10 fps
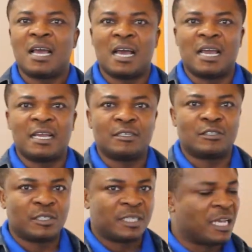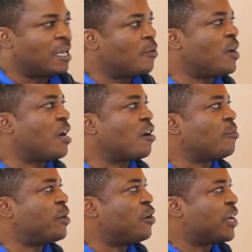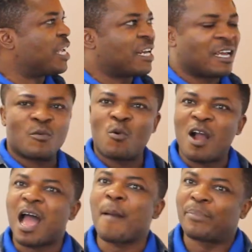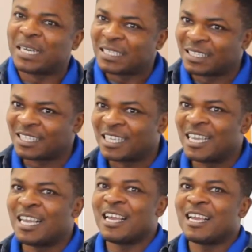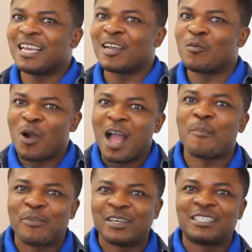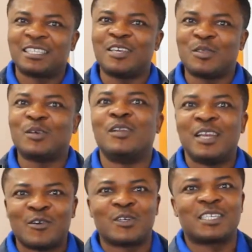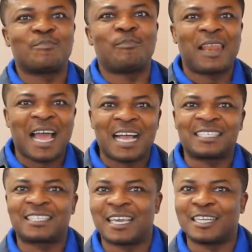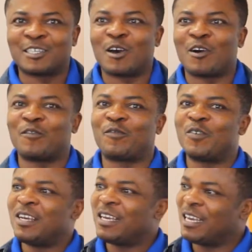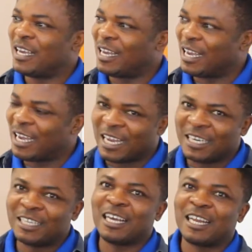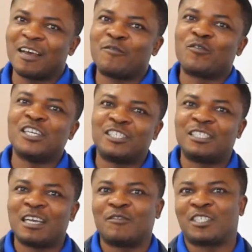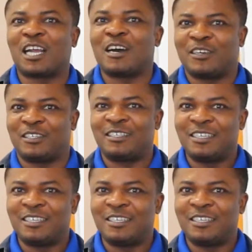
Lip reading: And today we are going to be looking at what happens in the linguistic blank slate of an average deaf child